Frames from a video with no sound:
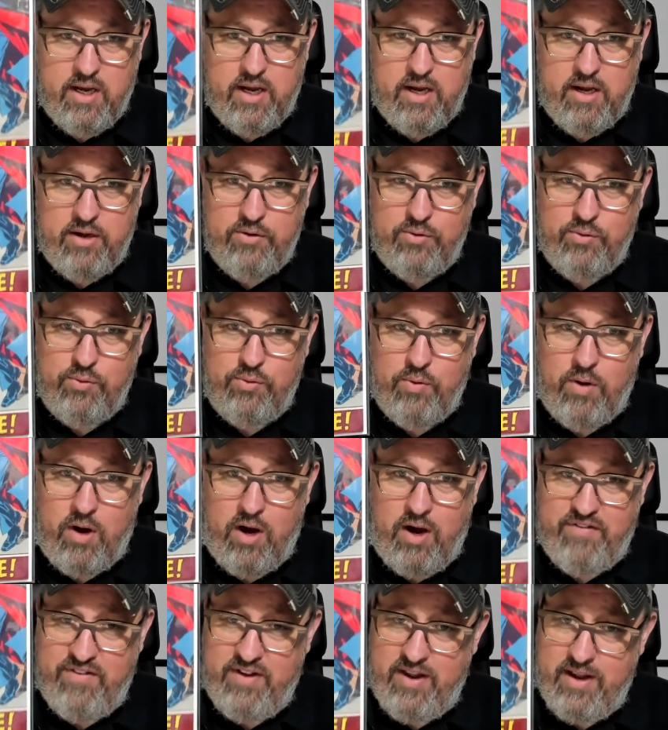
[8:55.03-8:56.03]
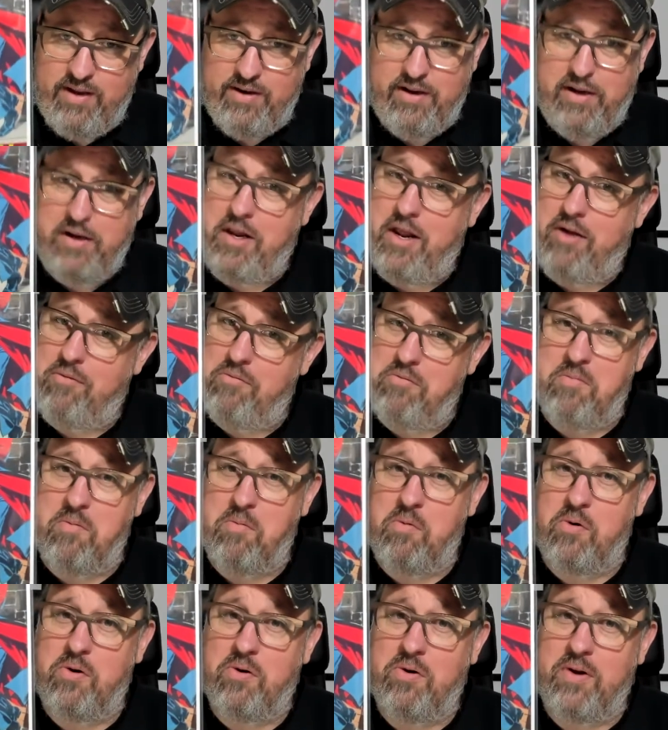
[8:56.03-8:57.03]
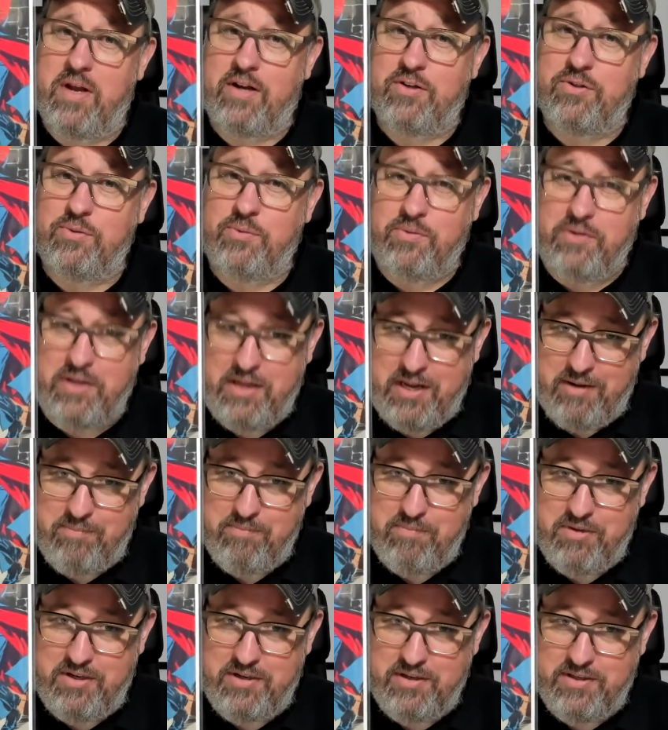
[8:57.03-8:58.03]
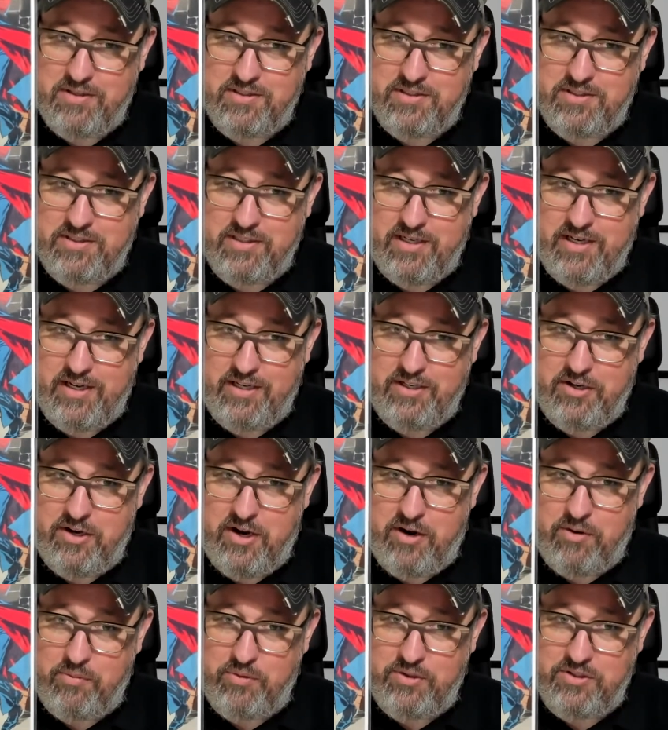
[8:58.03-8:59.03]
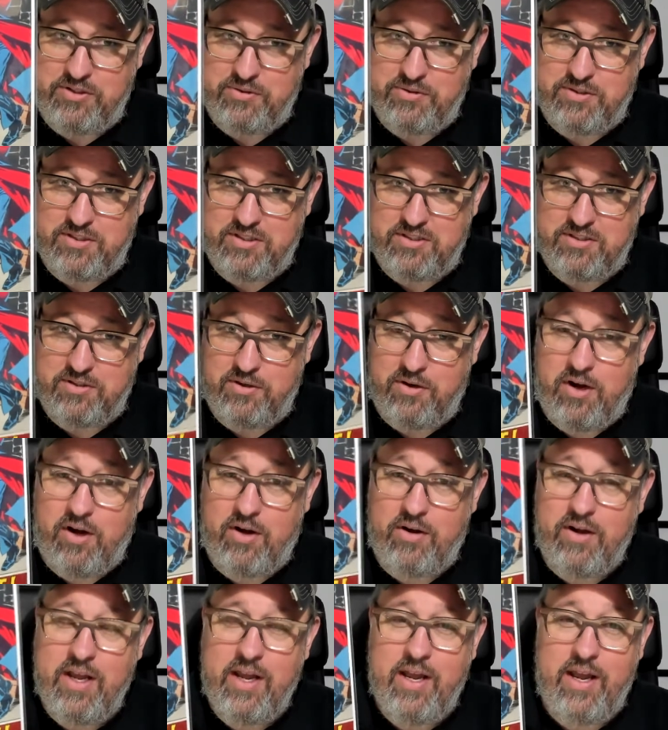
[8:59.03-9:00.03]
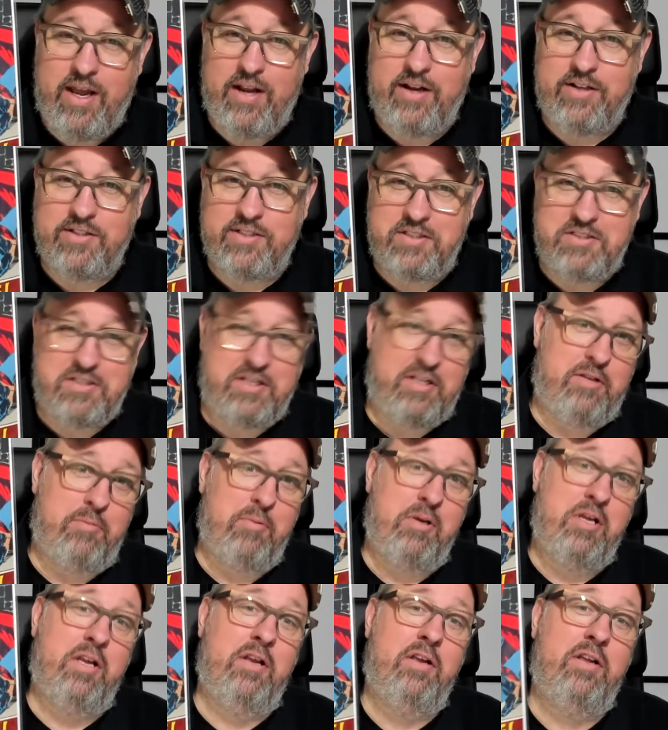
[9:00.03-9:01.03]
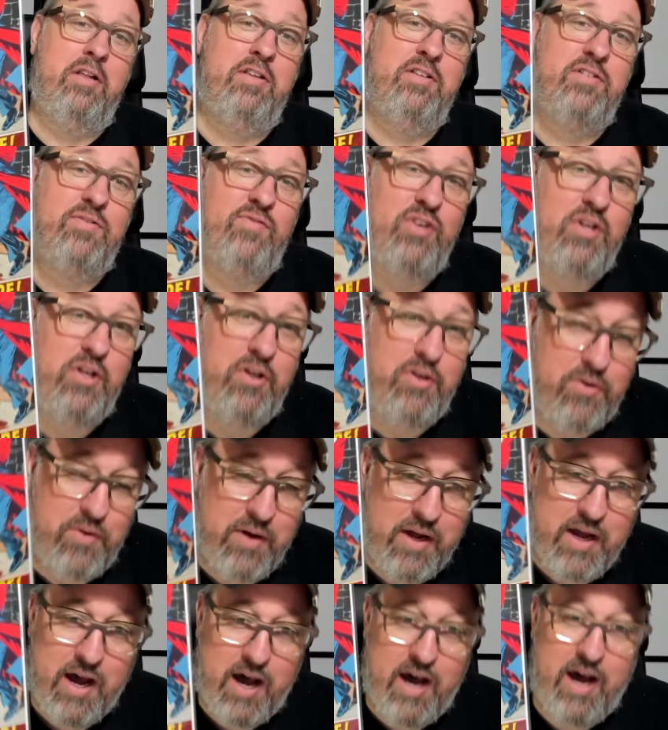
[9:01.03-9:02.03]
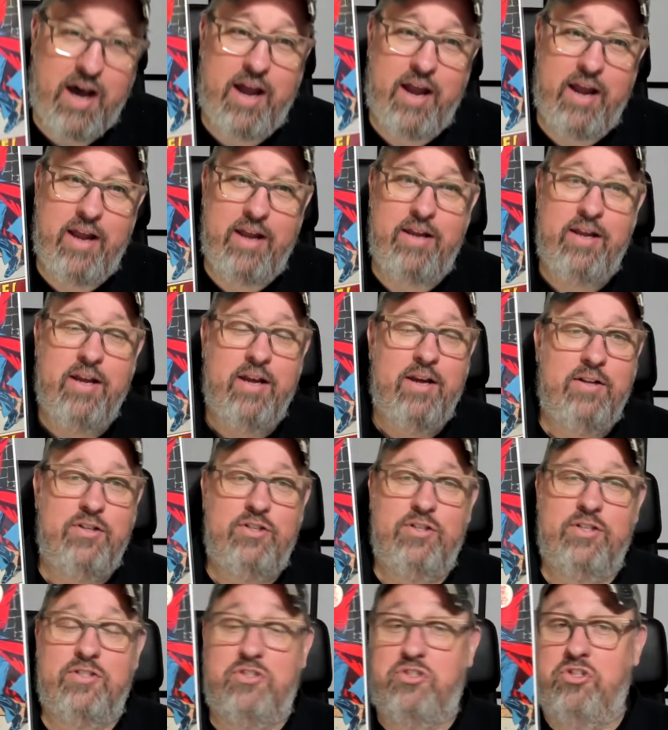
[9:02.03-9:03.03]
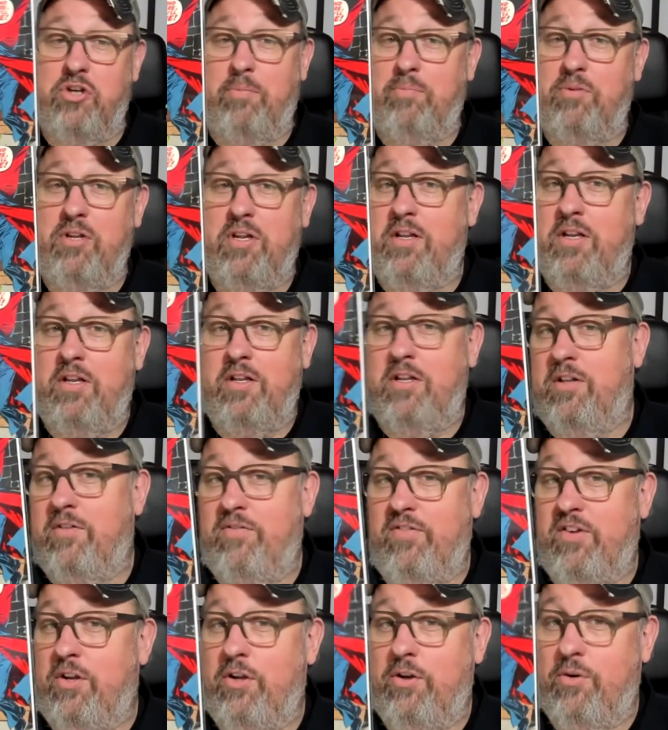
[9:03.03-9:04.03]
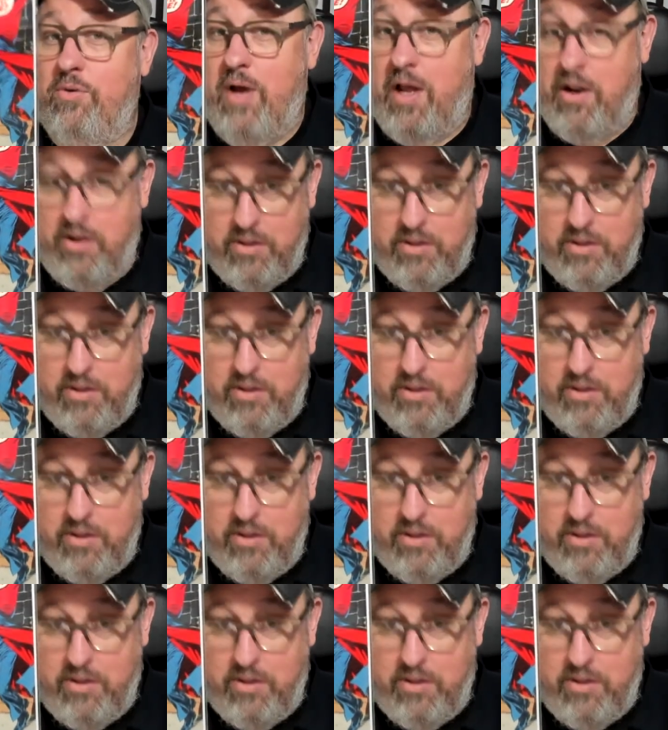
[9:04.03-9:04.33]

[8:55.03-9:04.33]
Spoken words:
who offhand I can't remember her actual name because I did not research this at all. And as I said at the beginning of this video, I just jumped in and did a video out of the